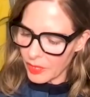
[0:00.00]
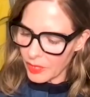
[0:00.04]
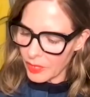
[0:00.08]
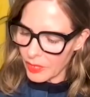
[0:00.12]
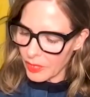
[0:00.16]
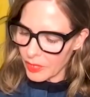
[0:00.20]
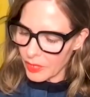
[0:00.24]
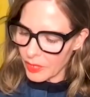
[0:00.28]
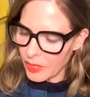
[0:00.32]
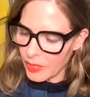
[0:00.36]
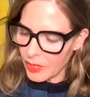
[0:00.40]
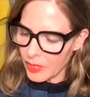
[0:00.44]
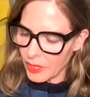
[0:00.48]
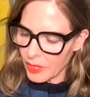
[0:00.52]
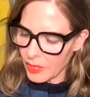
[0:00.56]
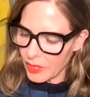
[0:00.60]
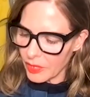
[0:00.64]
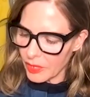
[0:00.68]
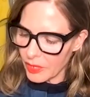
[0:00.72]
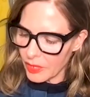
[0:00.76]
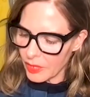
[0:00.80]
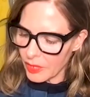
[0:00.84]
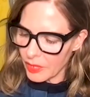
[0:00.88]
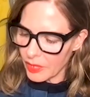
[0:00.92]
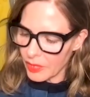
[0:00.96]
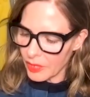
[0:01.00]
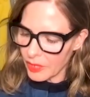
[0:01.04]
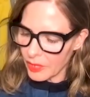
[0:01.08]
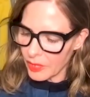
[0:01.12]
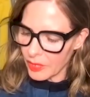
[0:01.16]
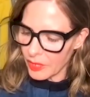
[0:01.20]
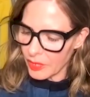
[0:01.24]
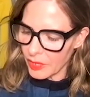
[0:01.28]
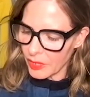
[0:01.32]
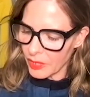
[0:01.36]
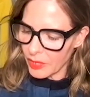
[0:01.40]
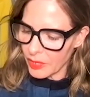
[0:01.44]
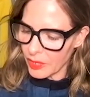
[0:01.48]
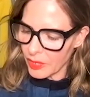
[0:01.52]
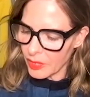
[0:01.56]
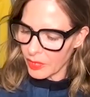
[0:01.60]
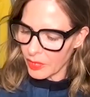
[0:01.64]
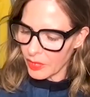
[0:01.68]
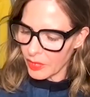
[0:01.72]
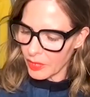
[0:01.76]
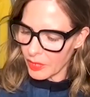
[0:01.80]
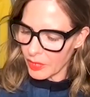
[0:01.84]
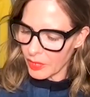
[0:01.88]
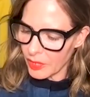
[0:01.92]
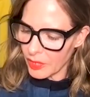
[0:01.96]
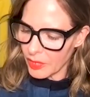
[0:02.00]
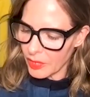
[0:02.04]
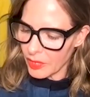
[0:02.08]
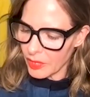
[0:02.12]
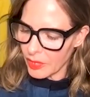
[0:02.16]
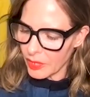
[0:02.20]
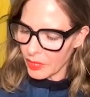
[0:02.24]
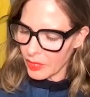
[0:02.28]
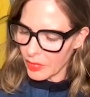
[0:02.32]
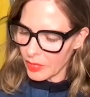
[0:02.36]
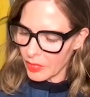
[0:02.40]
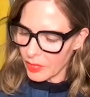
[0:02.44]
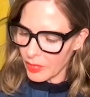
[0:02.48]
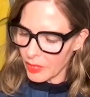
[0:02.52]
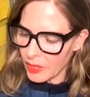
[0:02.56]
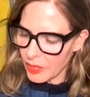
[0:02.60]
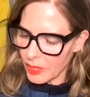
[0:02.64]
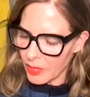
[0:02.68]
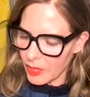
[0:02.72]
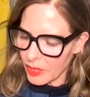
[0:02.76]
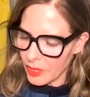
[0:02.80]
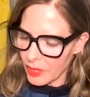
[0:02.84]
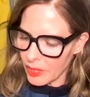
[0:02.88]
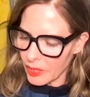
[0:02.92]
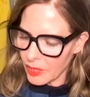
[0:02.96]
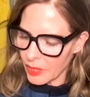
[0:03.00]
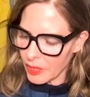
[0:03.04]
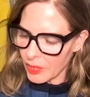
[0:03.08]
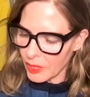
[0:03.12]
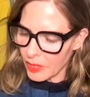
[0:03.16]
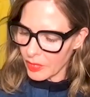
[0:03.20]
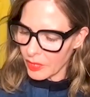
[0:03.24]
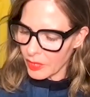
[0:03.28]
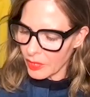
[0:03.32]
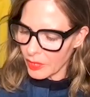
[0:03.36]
This person isn't speaking.